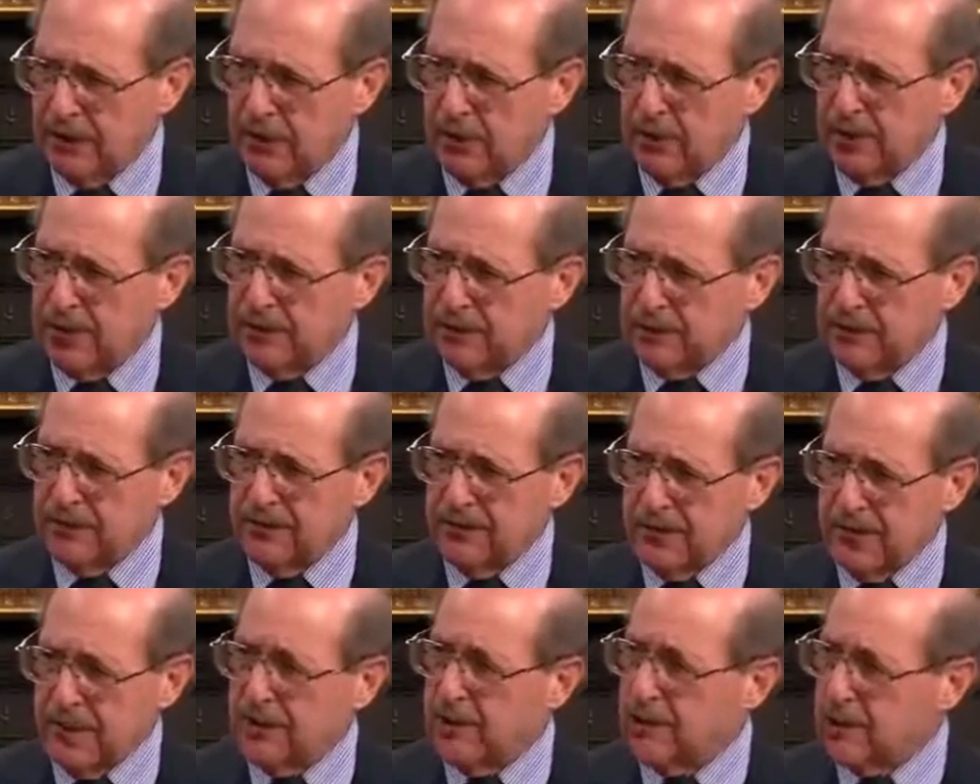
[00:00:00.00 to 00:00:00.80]
If you want to be a
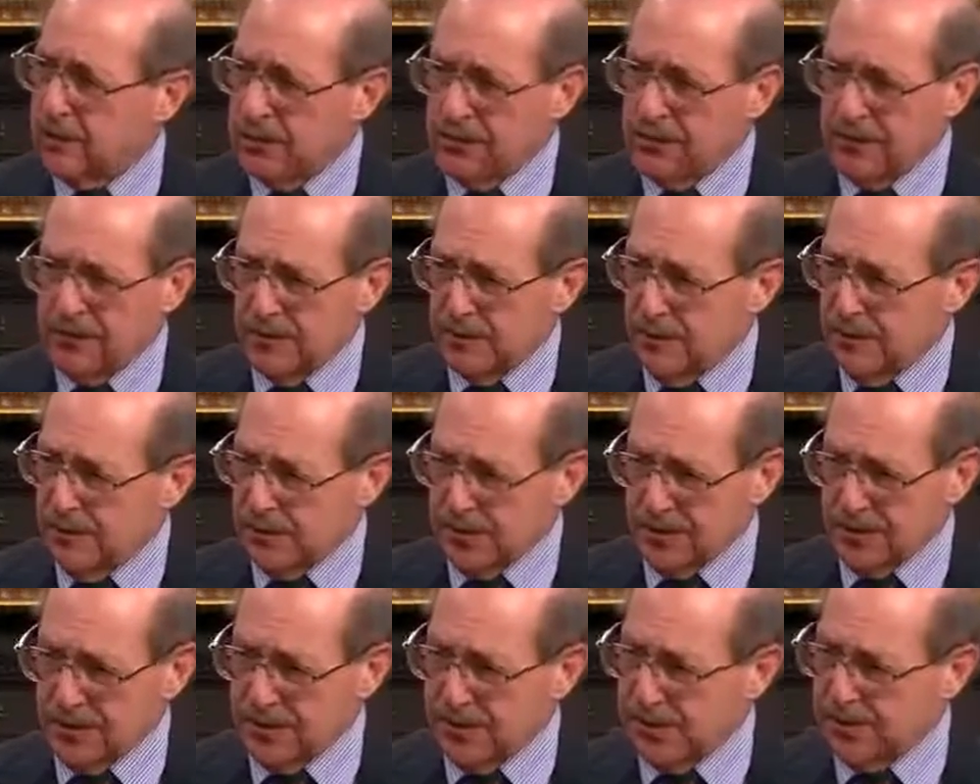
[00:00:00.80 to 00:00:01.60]
vegan, you can be a very
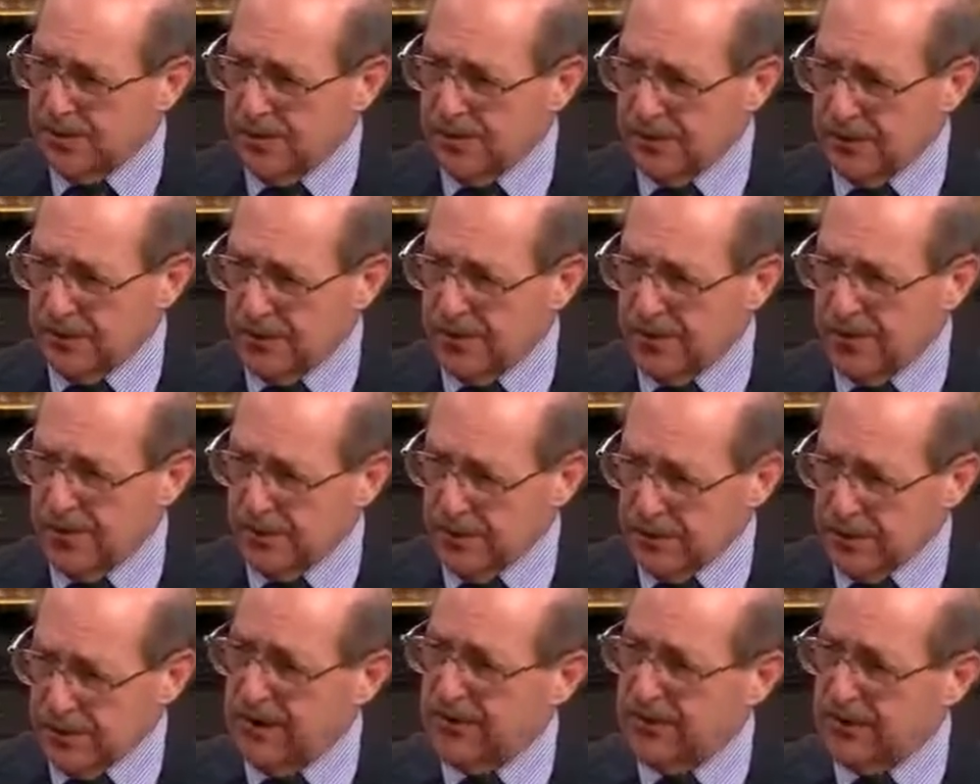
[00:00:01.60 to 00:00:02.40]
successful
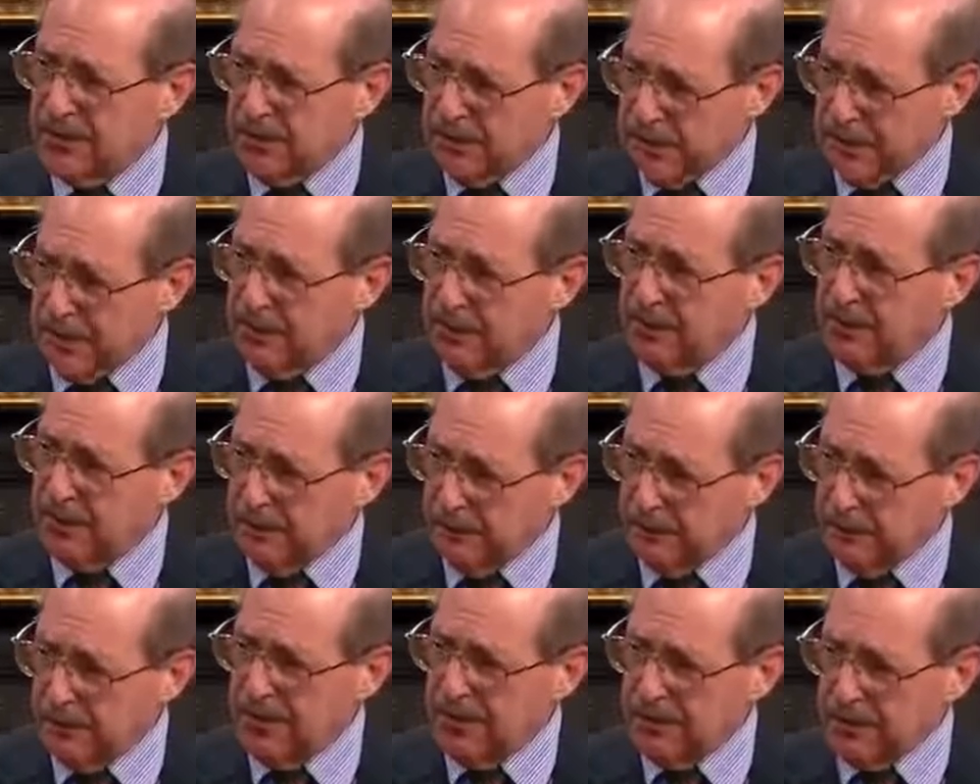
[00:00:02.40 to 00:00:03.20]
vegan, but you have to
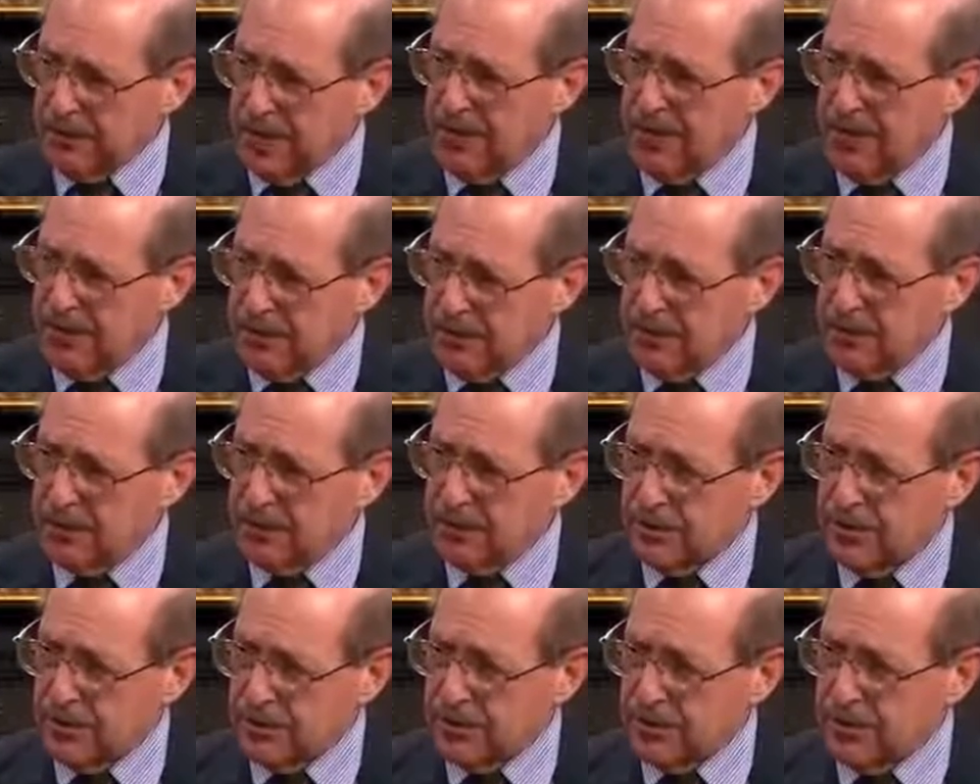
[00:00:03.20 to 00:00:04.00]
supplement with the 90
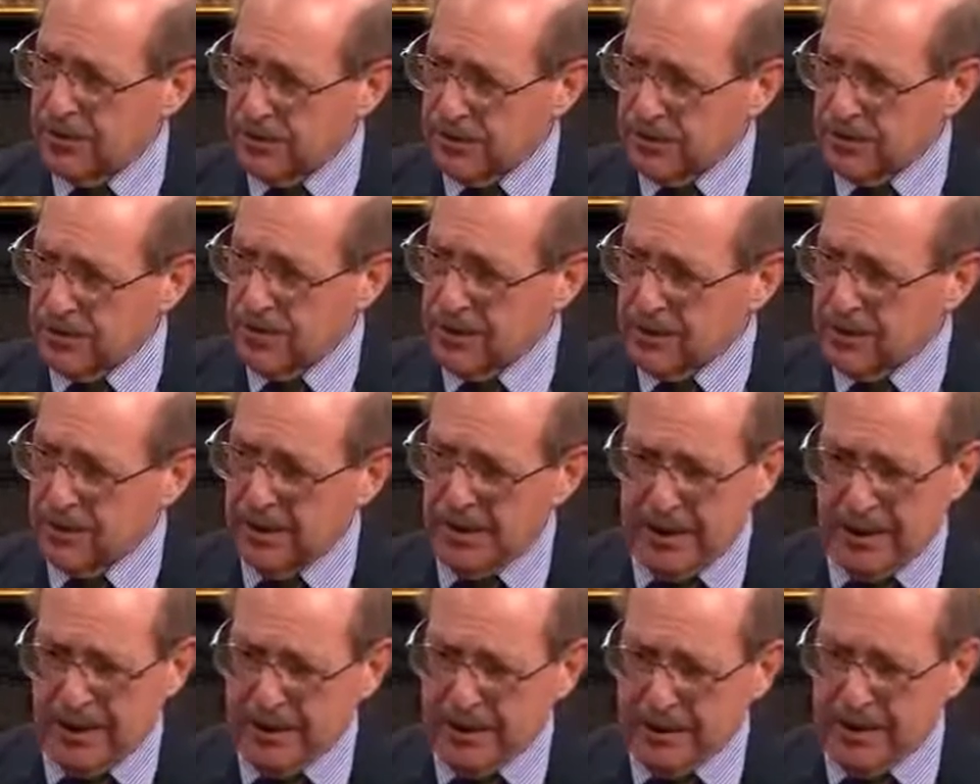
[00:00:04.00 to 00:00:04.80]
essential nutrients because you
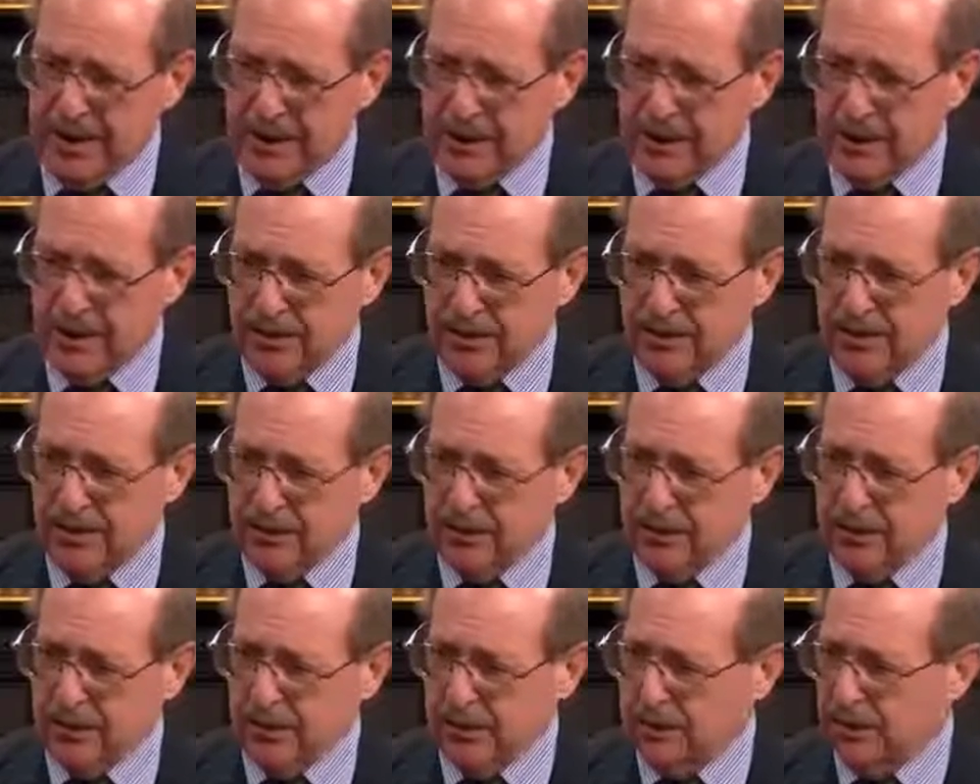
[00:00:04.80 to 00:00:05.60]
can't get it in
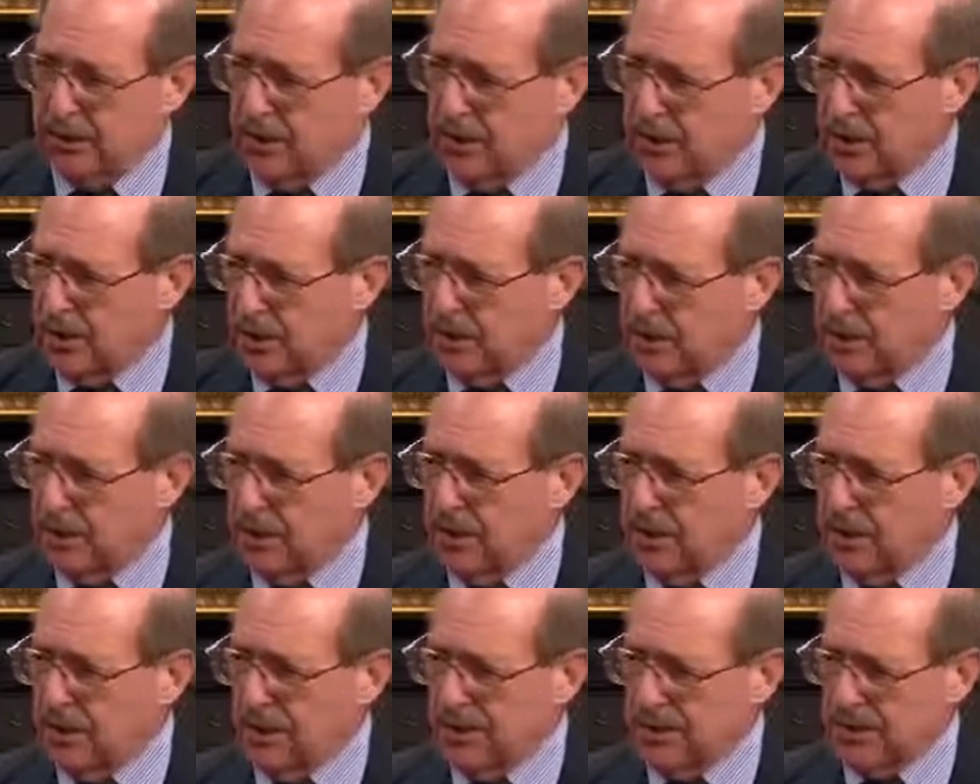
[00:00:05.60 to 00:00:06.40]
the food
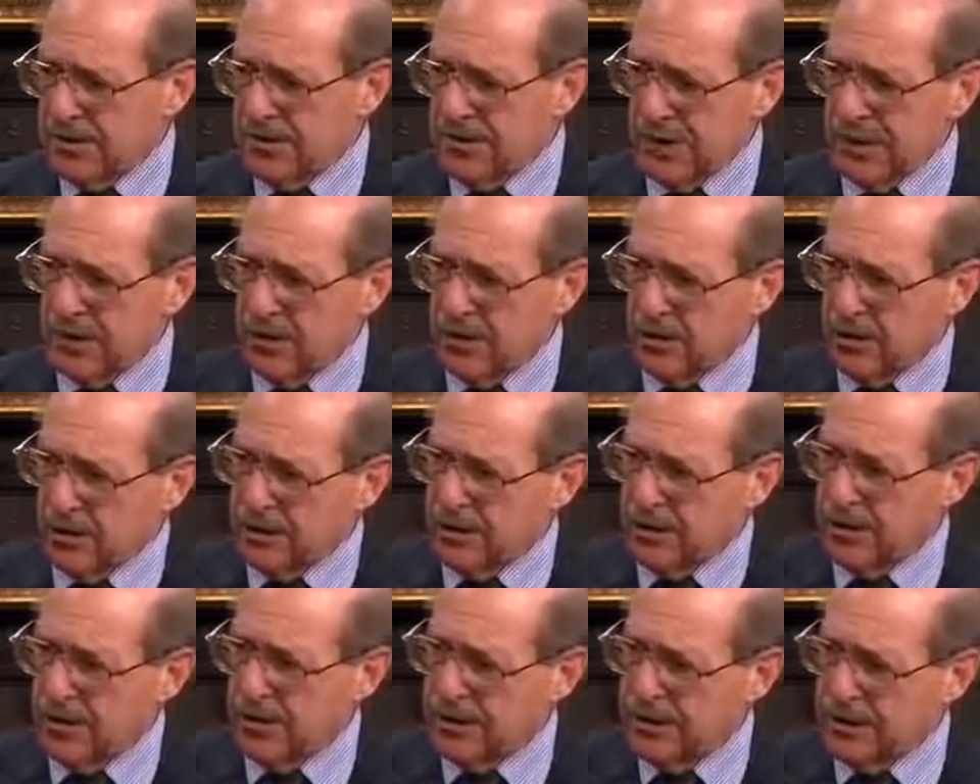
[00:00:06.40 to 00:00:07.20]
because they don't
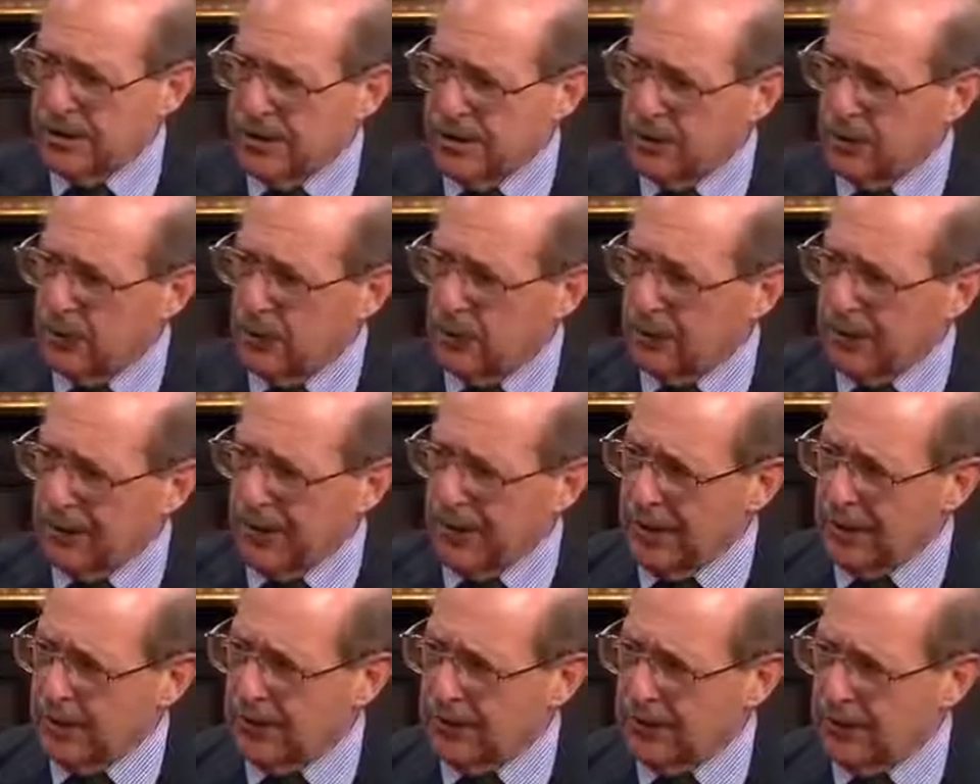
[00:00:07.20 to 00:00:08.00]
occur in an equal
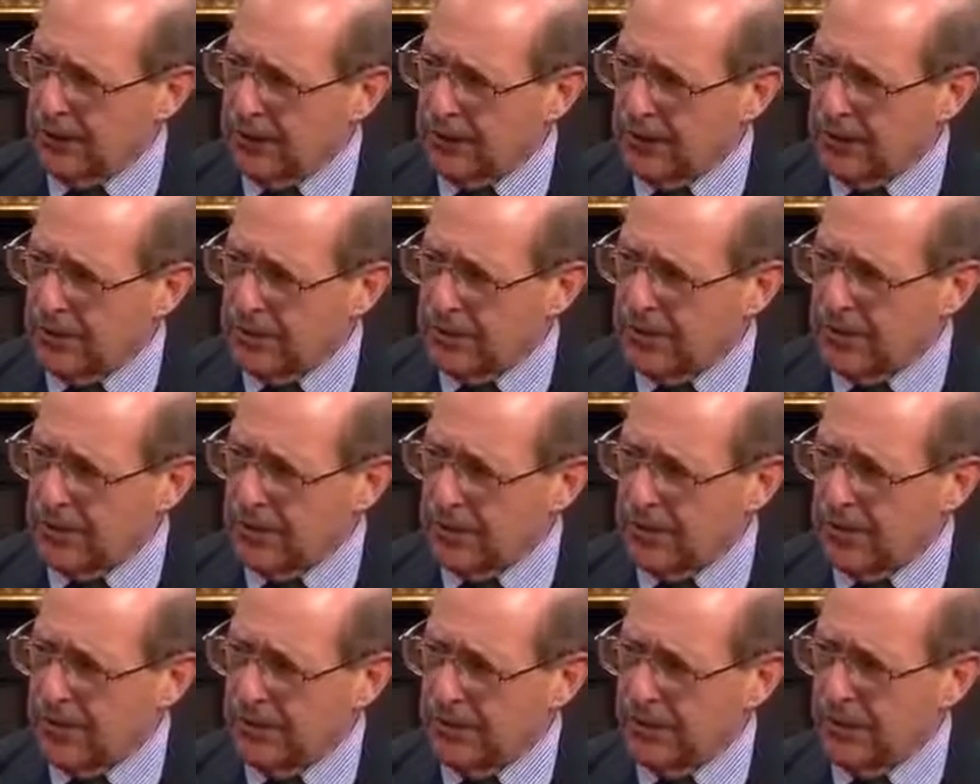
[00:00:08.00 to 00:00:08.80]
blanket around the crust of
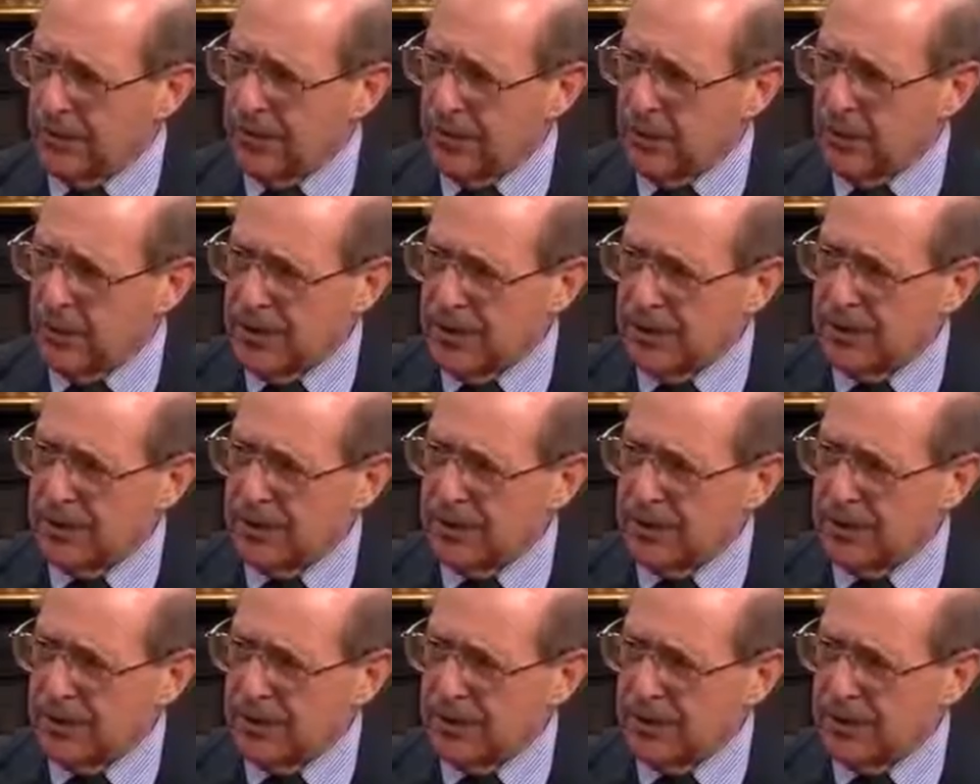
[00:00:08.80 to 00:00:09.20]
the earth. The only